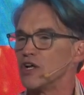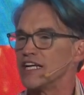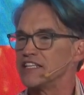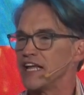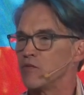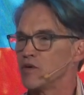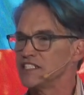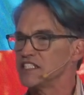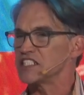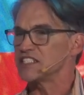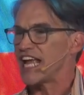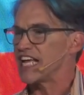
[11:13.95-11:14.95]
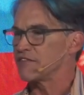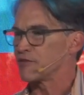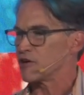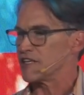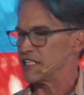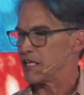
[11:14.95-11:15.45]
and they wouldn't stand
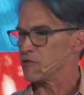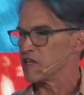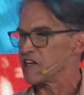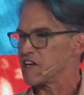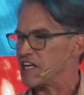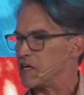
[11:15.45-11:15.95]
for it, and they were going to